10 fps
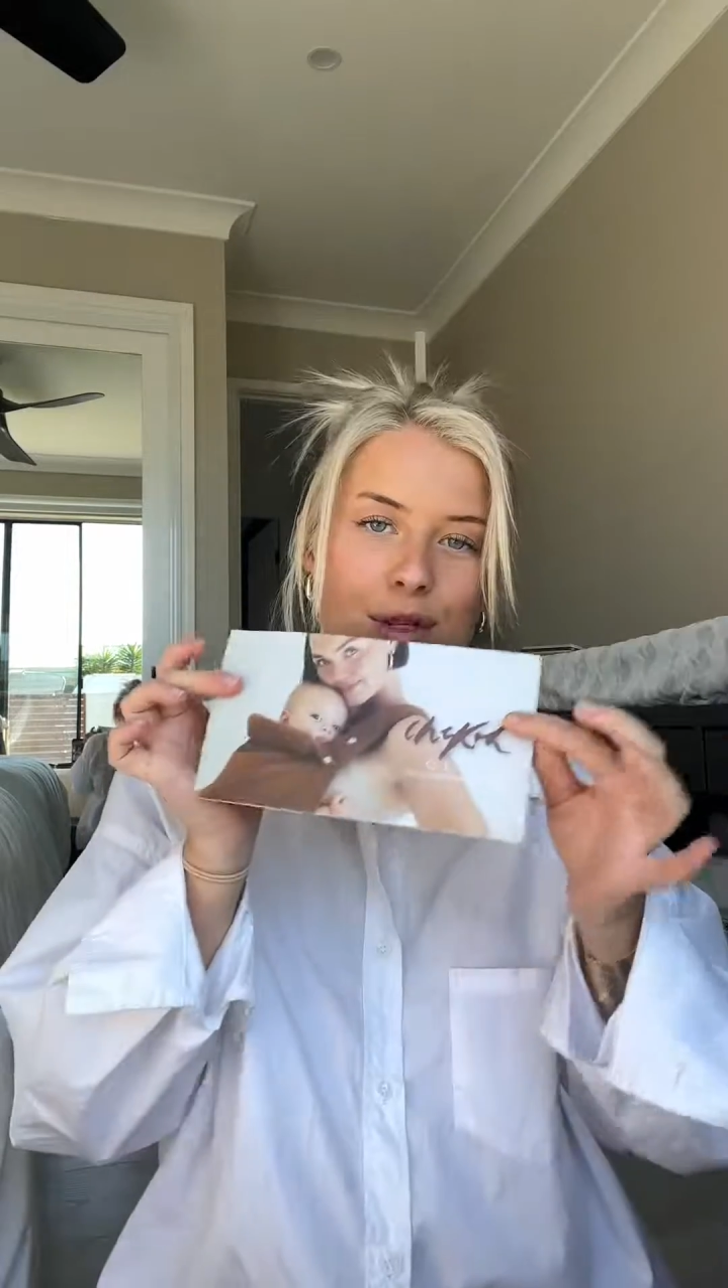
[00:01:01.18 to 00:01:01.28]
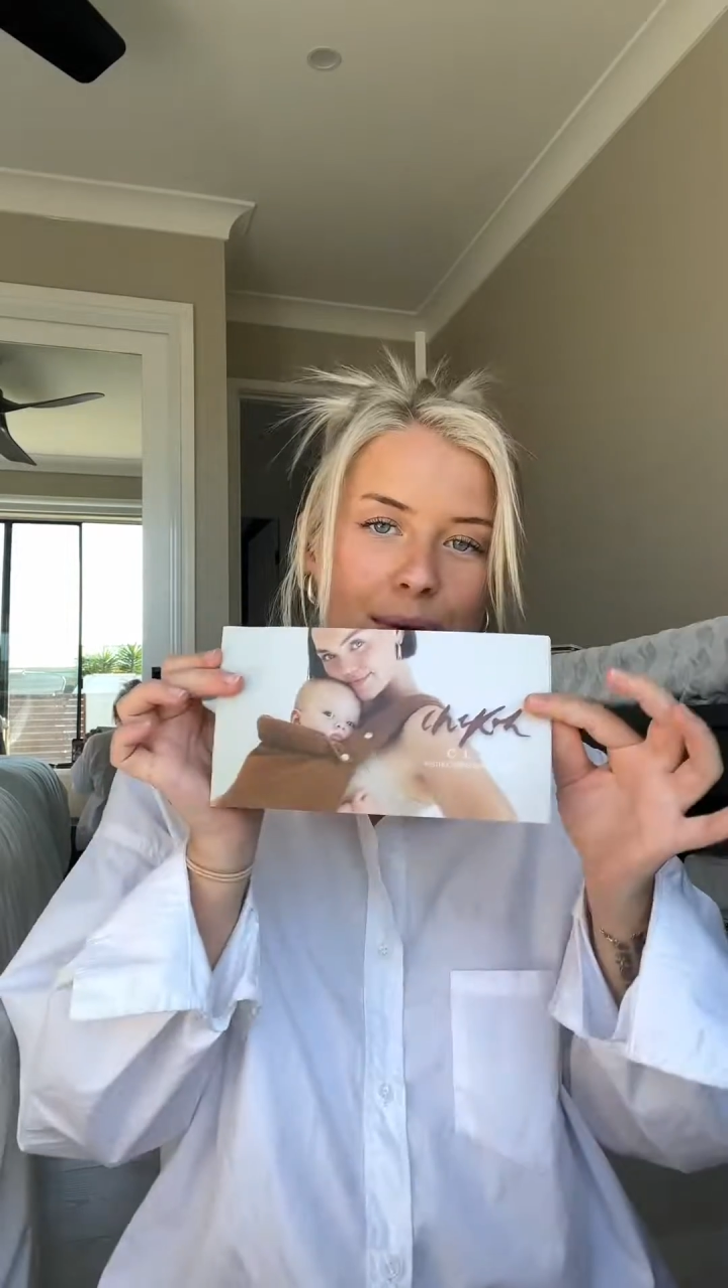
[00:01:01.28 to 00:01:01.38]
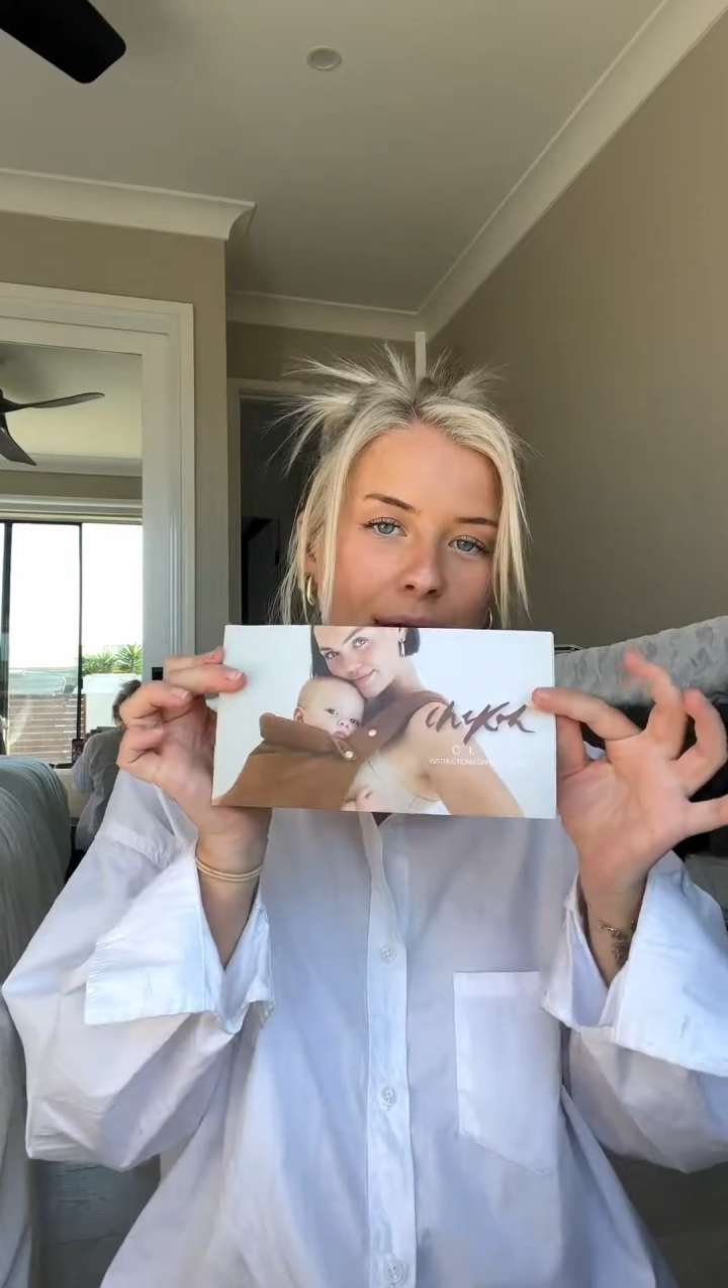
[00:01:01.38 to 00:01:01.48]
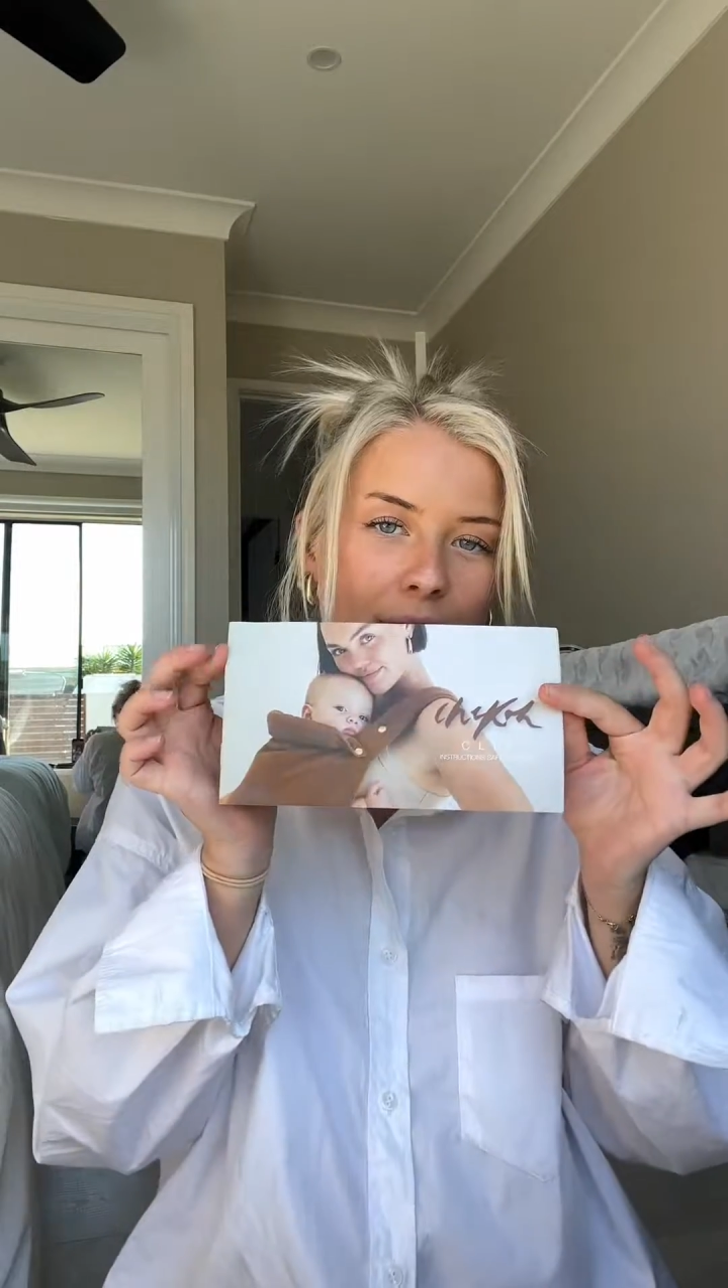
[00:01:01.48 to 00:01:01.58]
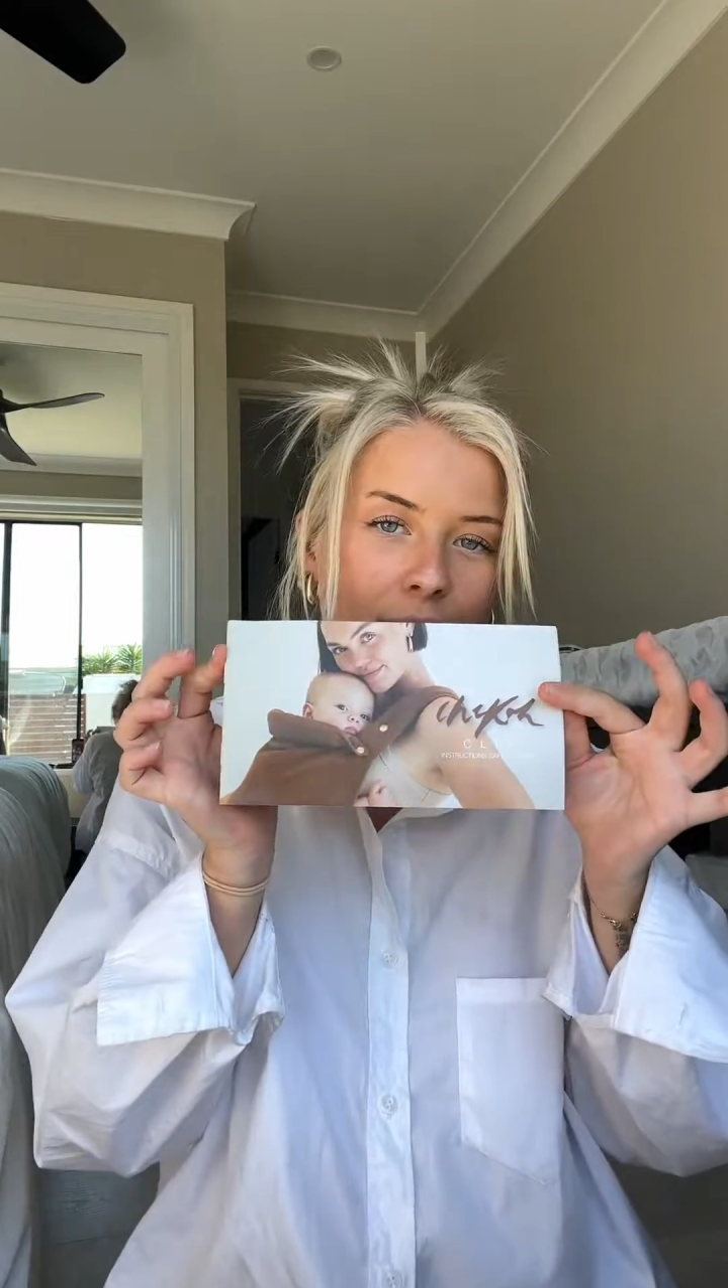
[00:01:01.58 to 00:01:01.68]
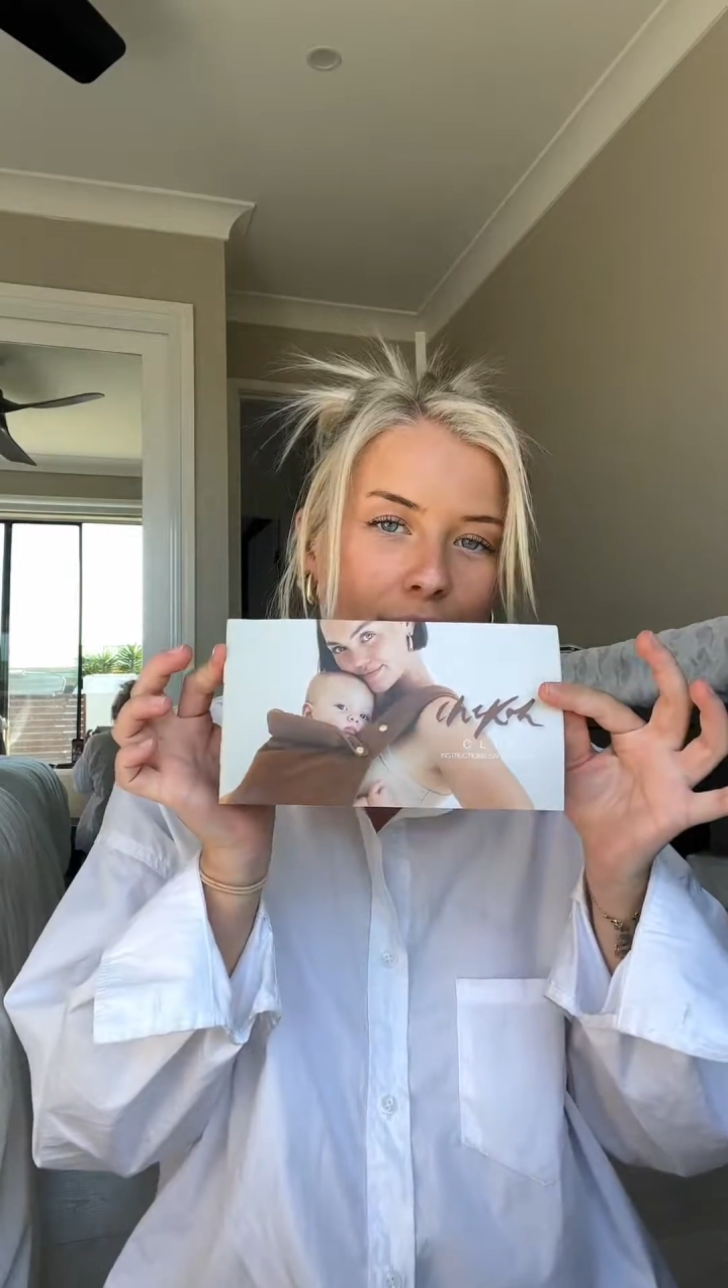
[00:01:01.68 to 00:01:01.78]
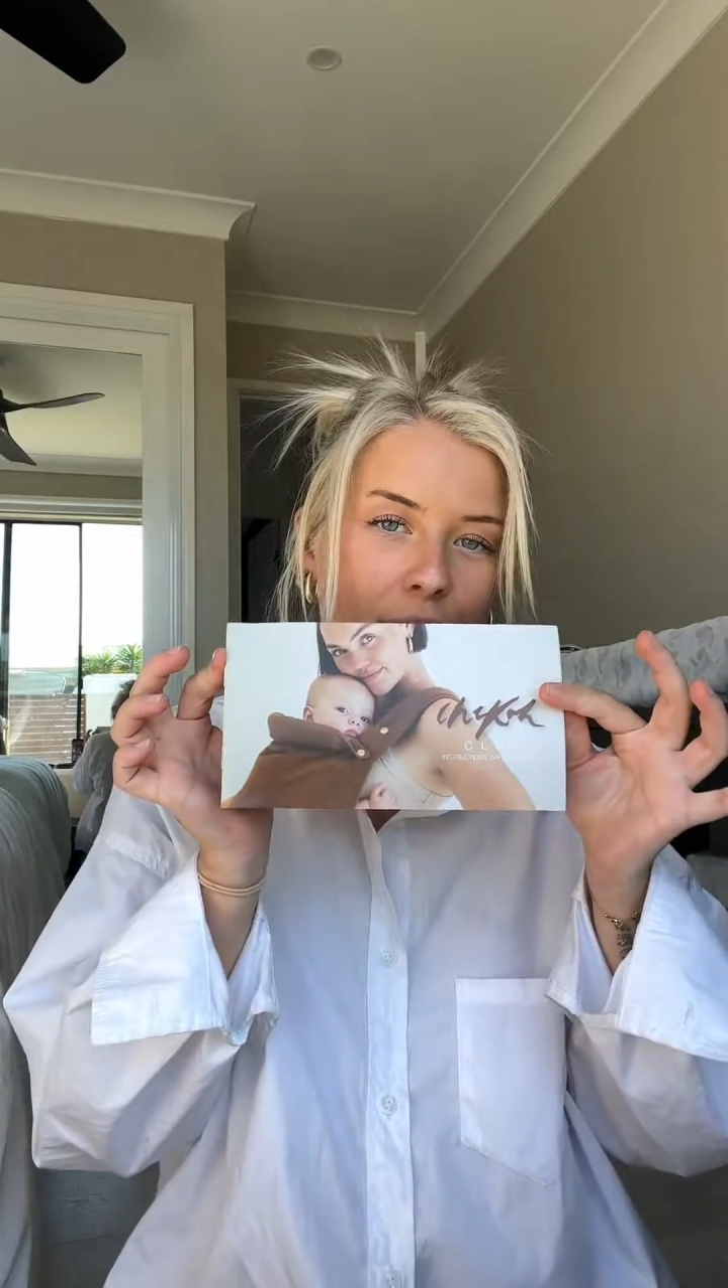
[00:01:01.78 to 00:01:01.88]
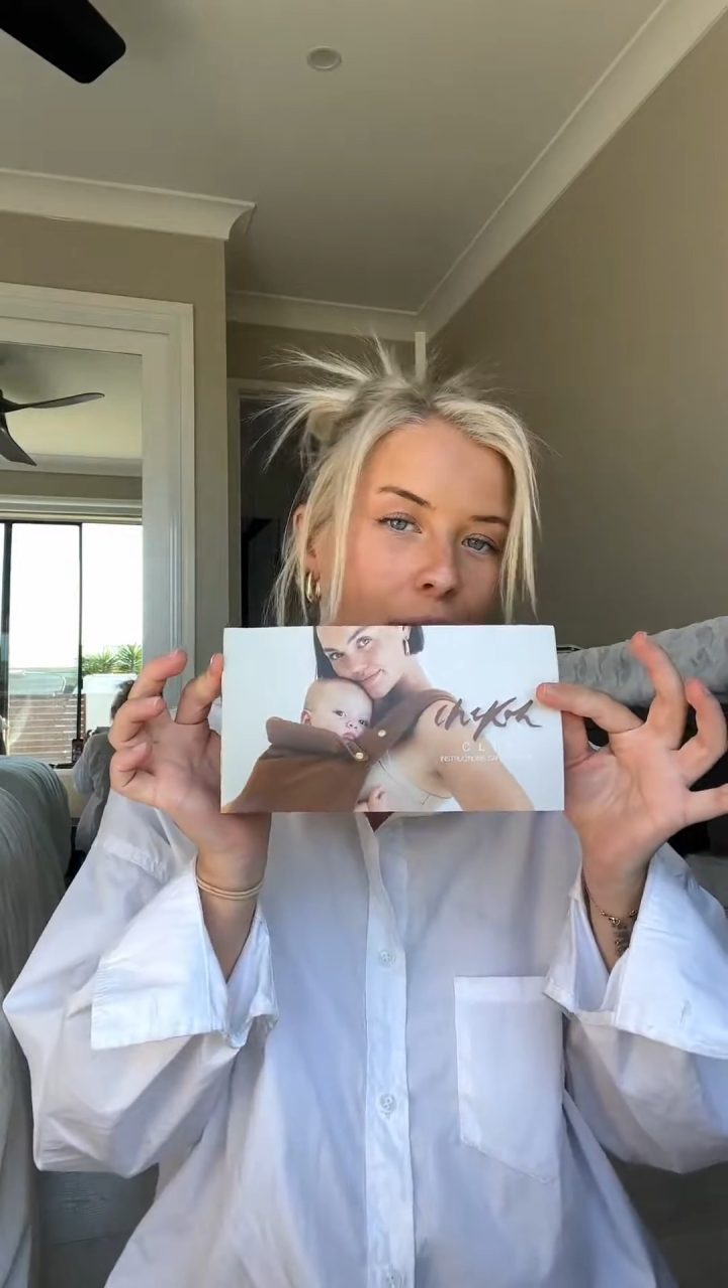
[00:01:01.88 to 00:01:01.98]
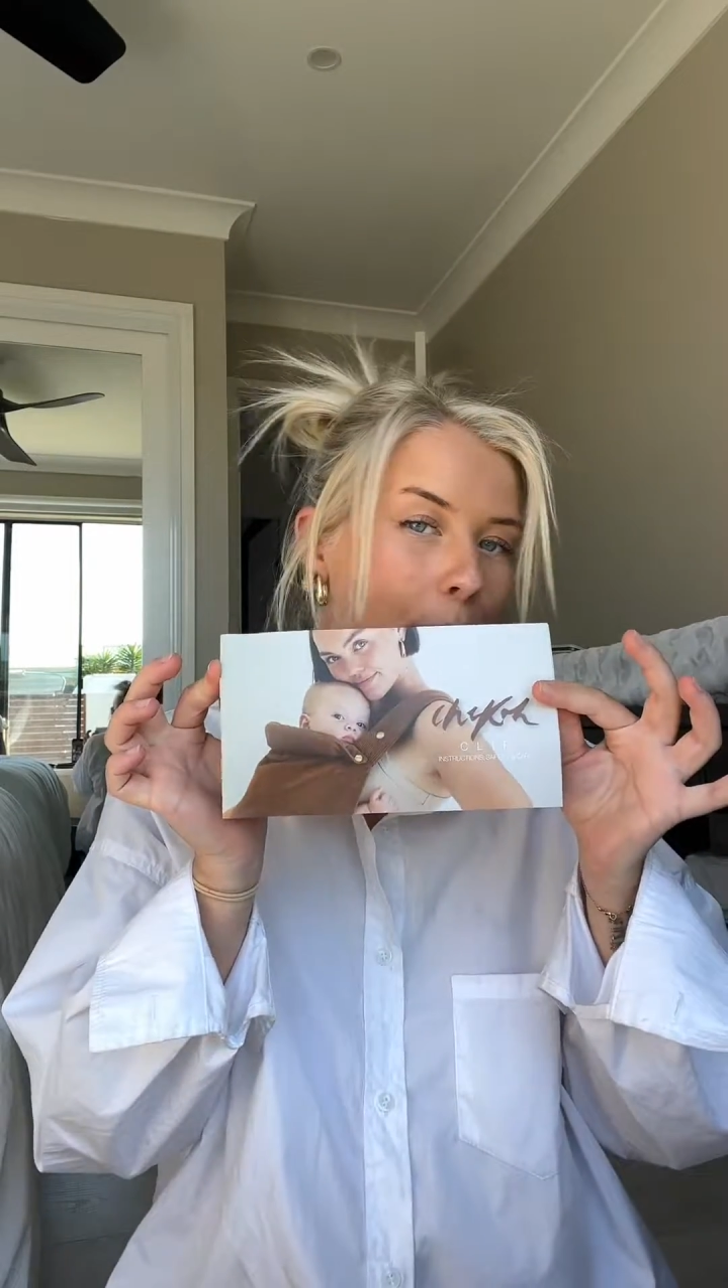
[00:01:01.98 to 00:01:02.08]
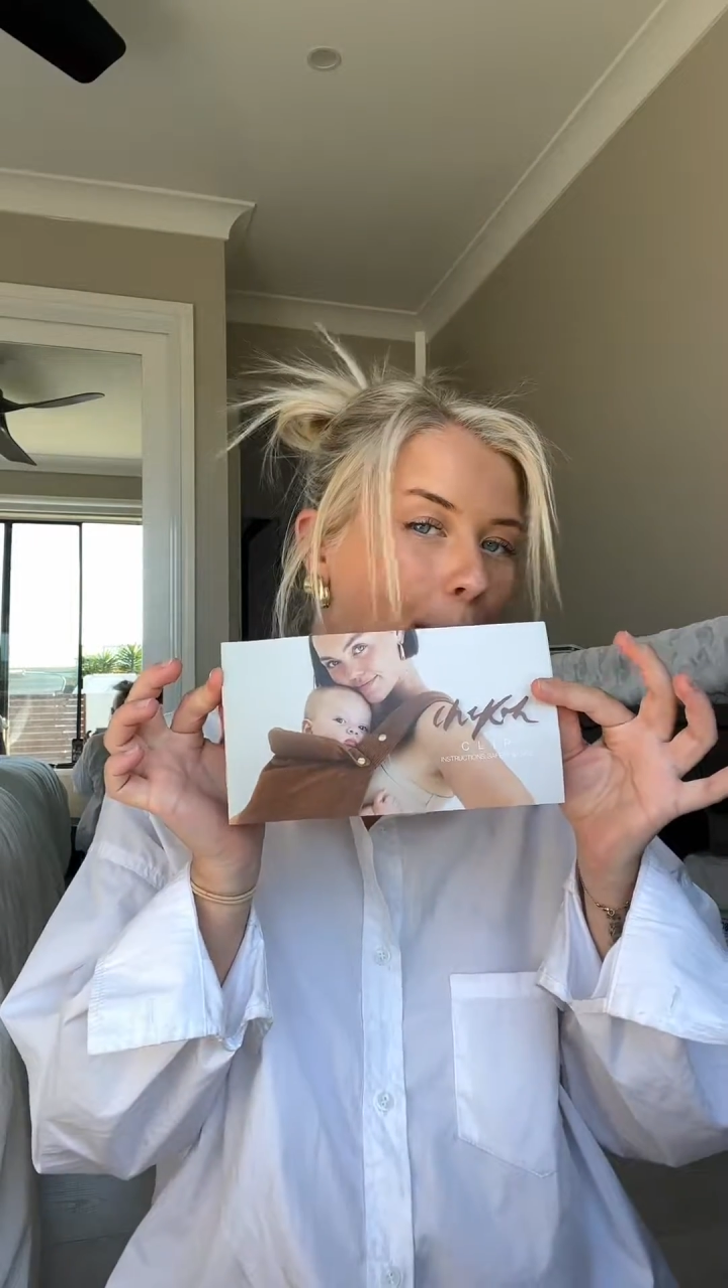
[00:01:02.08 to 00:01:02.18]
with a little